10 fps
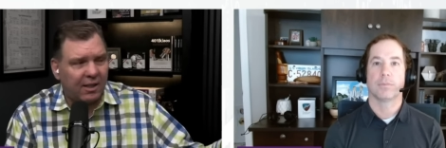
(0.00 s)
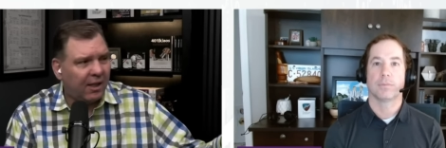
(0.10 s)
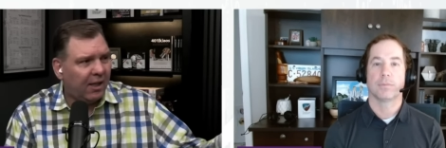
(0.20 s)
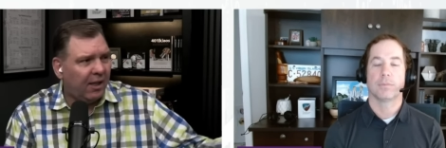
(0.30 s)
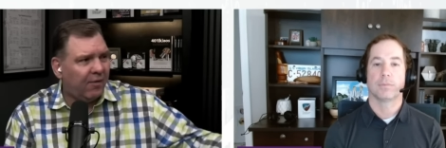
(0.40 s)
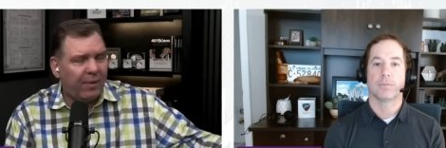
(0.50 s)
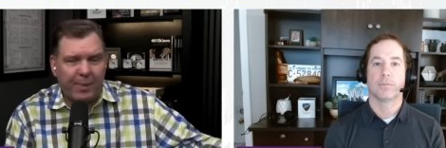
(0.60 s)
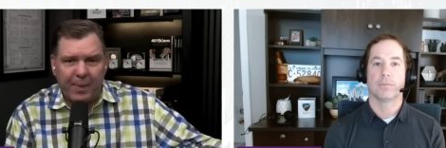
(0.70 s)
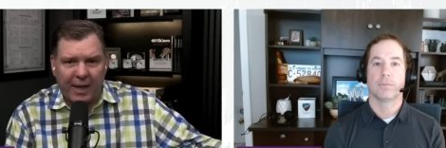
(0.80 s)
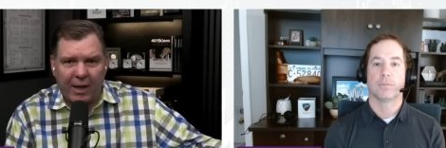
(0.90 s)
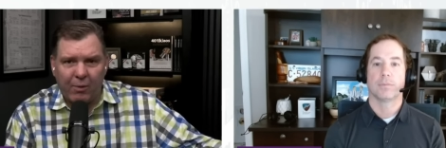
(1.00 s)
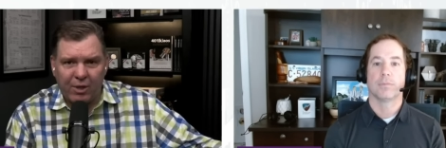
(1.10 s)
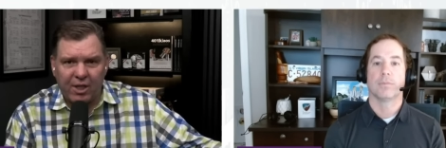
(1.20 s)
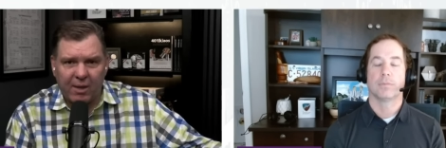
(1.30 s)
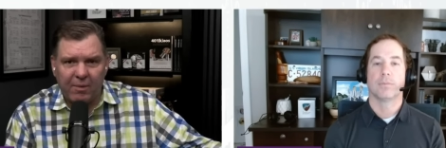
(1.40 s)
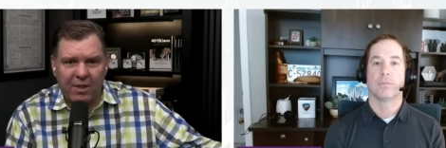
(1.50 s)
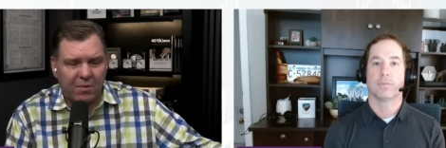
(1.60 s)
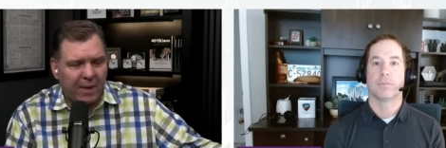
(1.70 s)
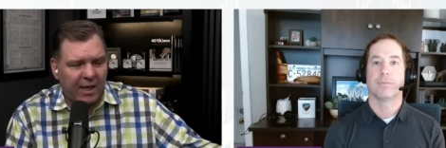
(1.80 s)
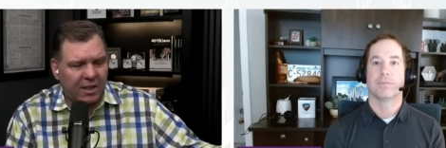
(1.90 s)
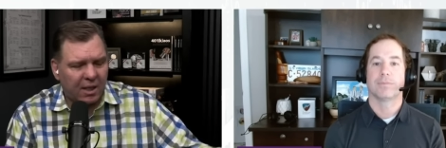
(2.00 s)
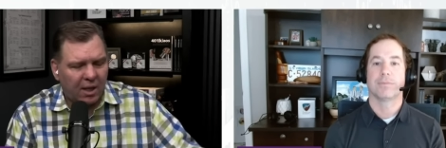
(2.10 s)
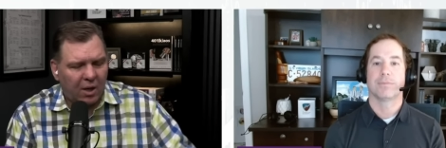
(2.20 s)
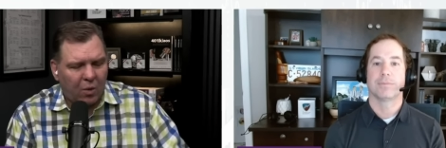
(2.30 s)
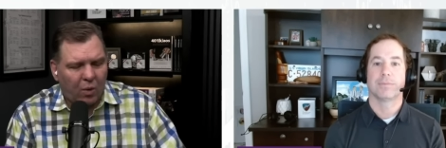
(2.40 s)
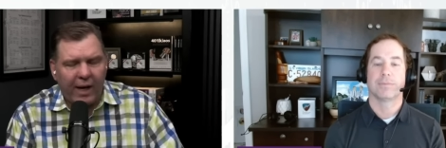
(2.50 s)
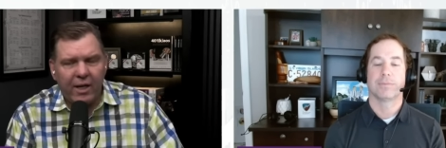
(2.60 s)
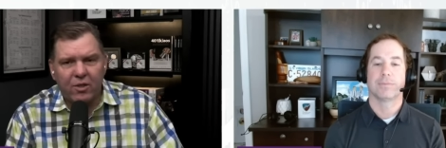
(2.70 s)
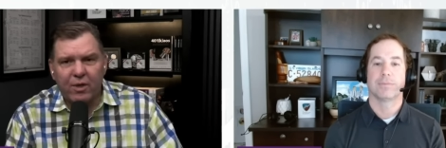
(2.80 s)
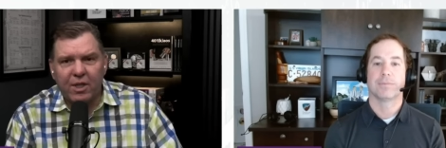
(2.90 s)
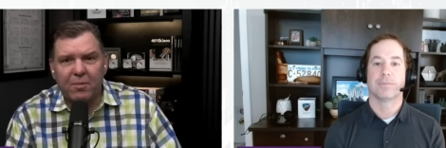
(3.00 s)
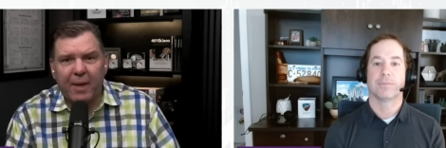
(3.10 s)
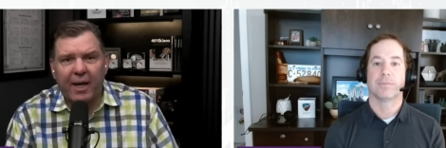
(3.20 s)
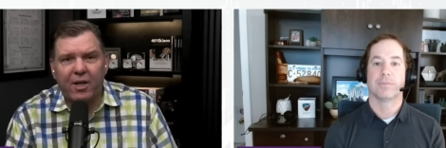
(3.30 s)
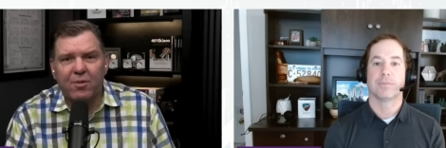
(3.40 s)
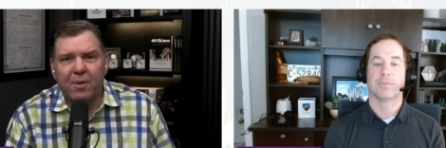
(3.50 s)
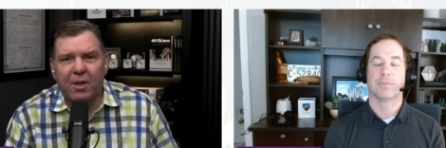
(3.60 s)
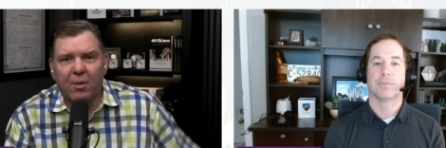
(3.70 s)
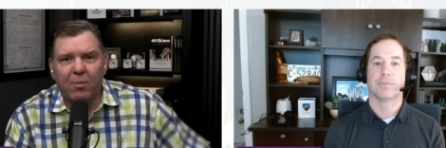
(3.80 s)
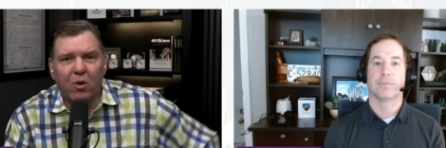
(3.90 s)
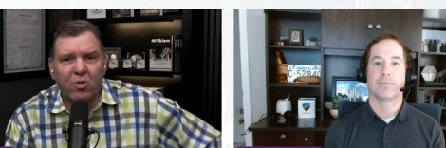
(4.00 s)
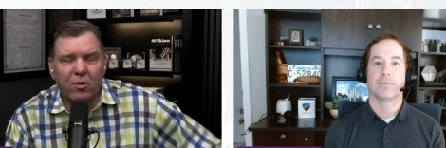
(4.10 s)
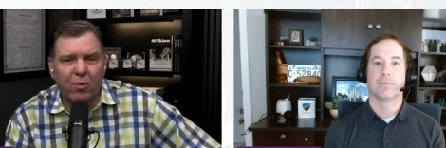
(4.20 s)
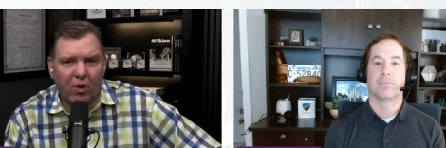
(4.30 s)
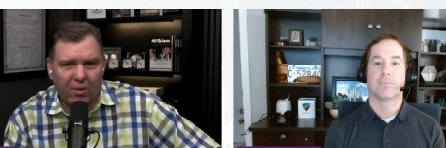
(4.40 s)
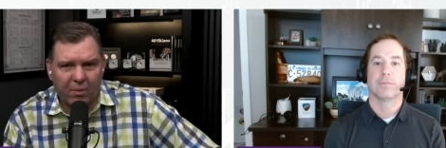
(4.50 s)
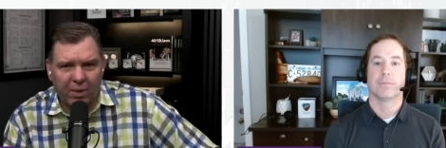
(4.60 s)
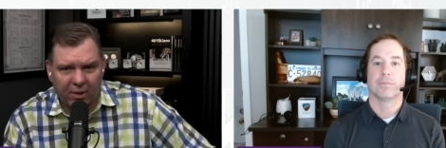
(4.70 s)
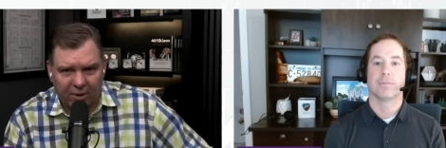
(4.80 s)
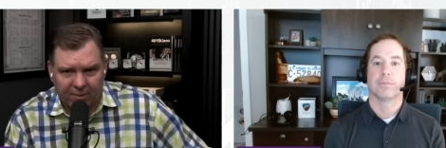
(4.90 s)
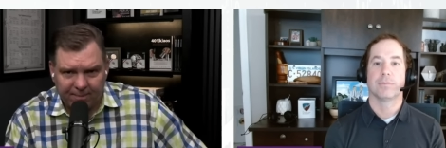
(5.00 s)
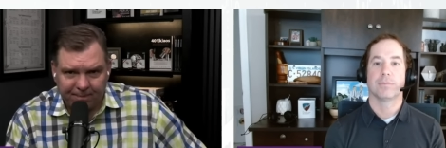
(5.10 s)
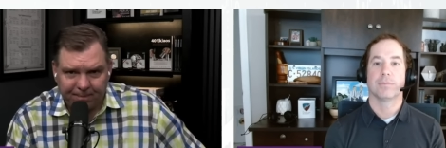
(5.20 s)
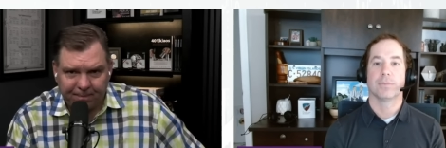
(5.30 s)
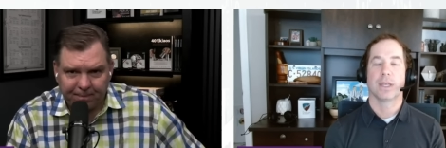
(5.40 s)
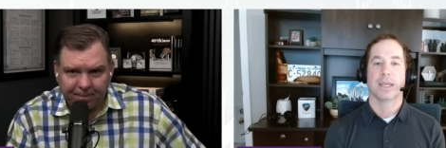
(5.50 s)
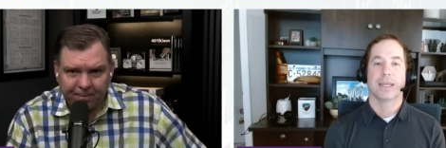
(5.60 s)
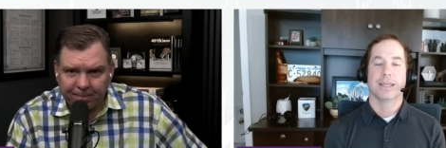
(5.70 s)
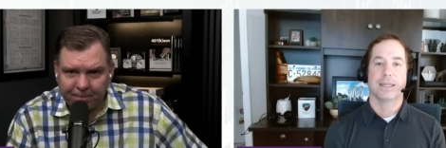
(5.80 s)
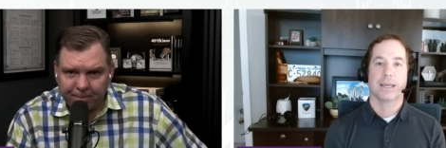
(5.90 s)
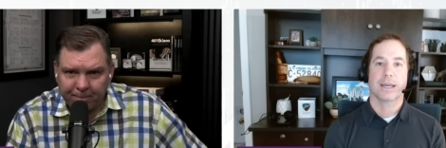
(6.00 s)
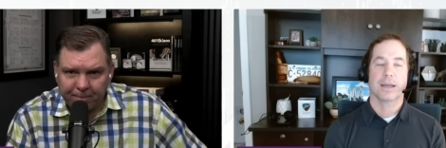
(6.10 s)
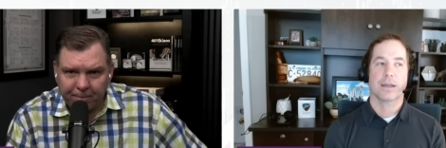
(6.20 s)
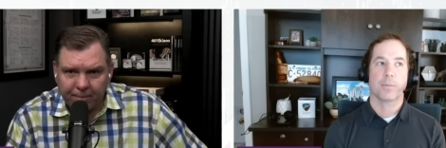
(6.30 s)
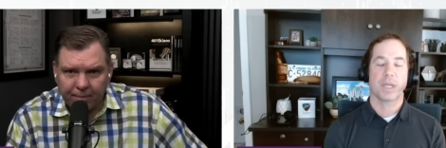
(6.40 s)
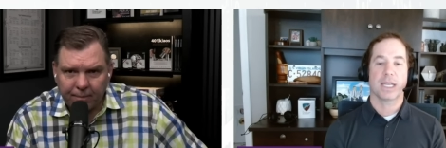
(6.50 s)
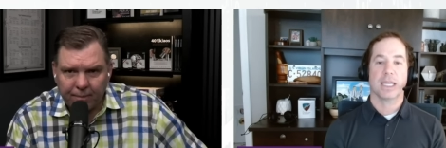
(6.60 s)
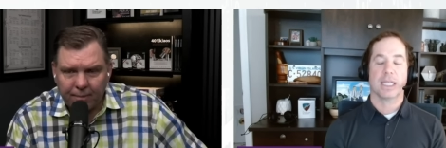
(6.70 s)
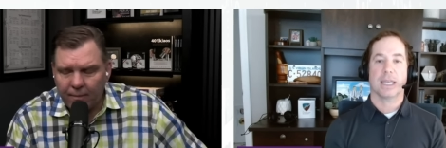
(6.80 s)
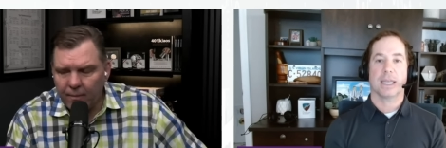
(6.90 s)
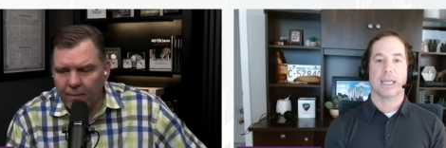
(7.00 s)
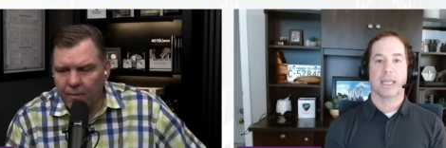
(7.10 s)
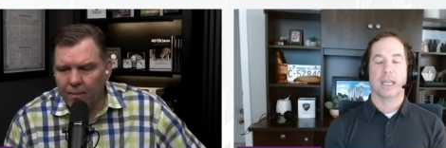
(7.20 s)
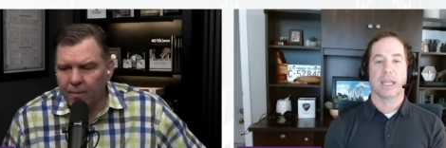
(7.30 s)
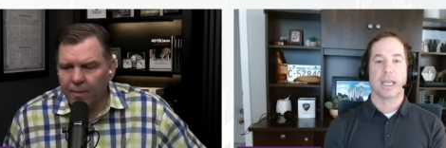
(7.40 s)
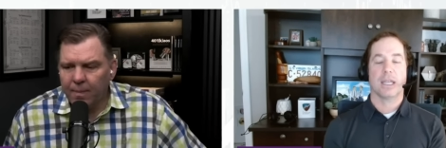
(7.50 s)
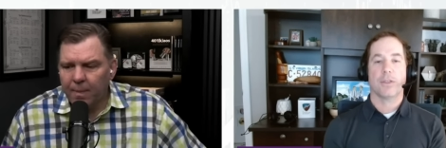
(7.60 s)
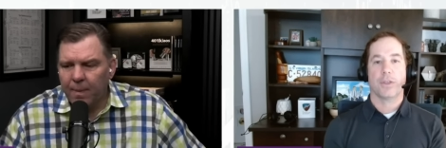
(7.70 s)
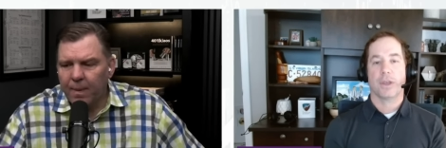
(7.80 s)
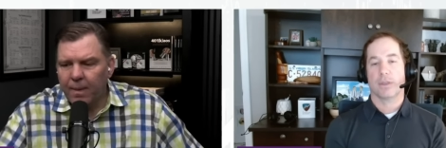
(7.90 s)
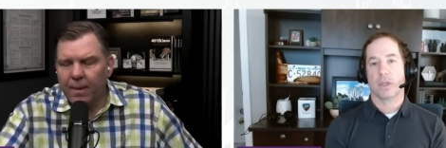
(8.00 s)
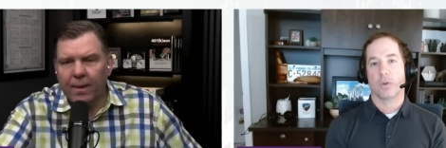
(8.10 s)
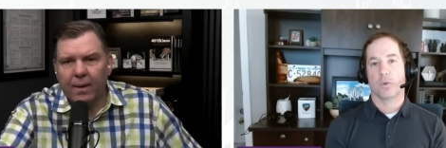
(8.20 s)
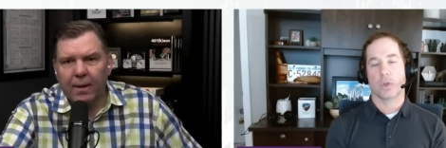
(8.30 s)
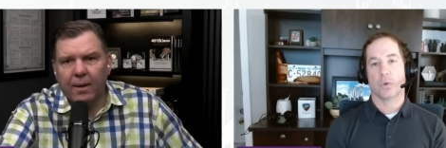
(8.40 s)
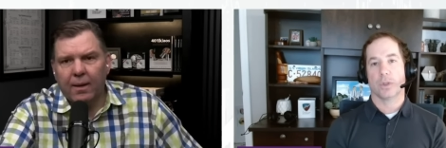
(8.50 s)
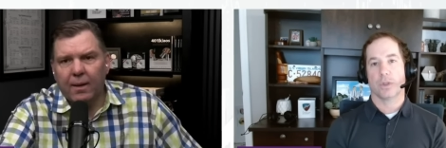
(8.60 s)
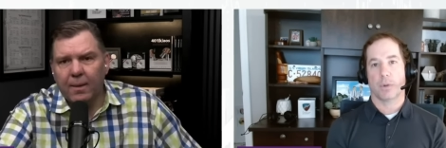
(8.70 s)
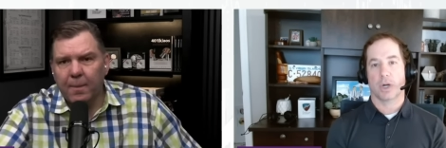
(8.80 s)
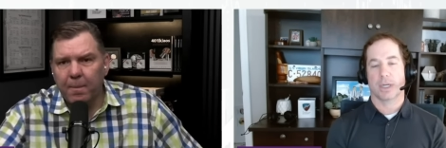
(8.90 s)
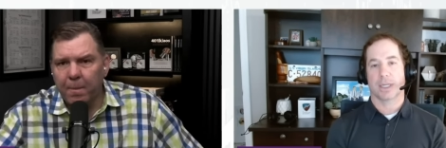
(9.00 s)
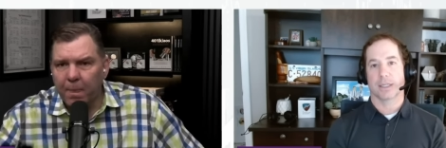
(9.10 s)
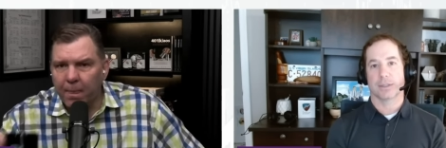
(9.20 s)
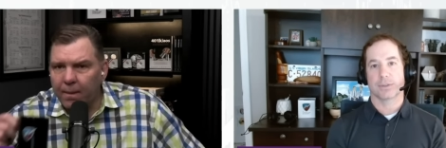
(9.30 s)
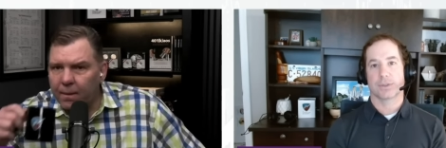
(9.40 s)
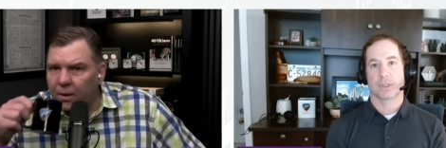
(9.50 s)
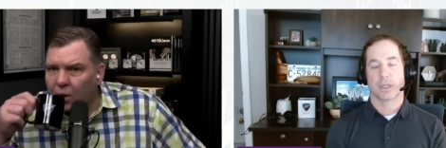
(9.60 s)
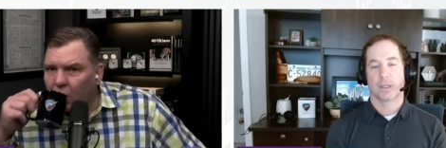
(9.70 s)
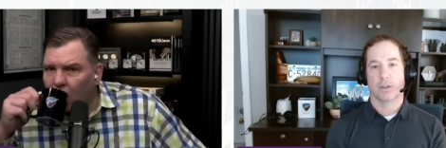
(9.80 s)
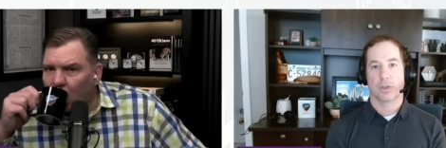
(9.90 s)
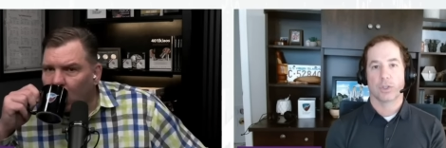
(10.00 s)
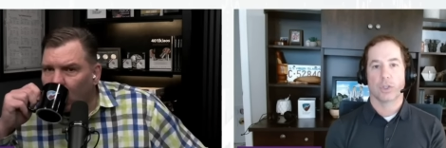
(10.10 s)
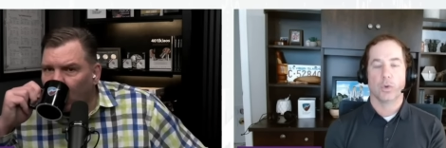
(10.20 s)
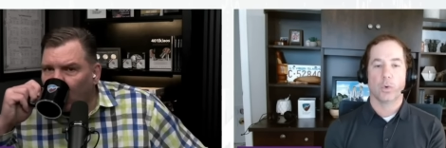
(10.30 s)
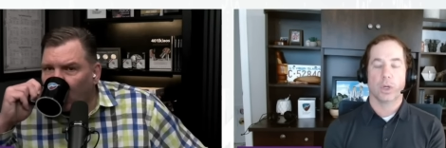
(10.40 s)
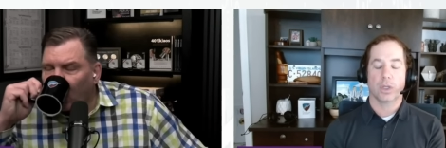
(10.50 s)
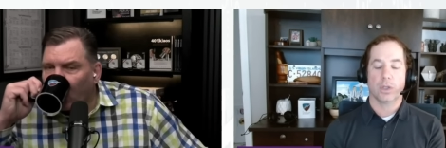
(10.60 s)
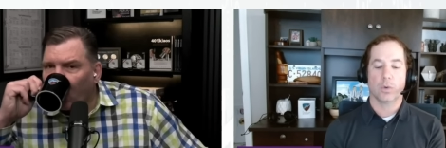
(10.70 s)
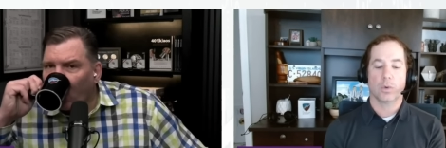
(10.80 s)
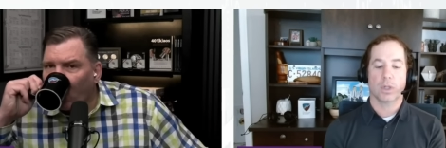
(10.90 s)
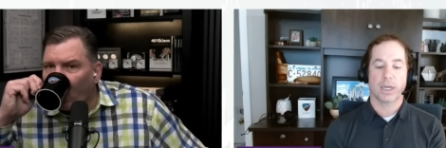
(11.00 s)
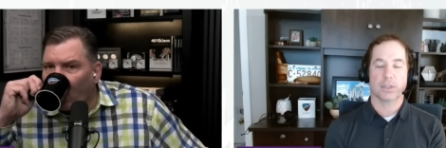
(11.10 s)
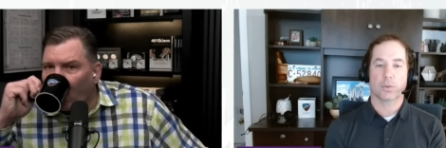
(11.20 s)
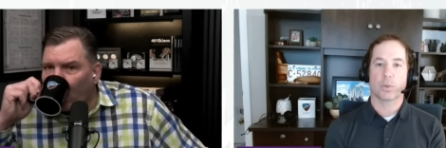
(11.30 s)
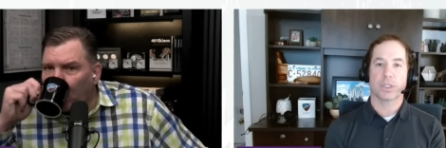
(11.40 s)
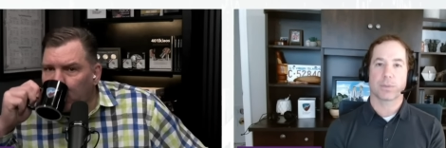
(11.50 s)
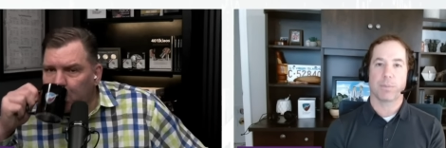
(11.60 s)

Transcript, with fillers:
Speaker 1: and pick out which company is best why is risk management the most important pillar
Speaker 2: yeah i mean in anything that you do in the markets you utilize risk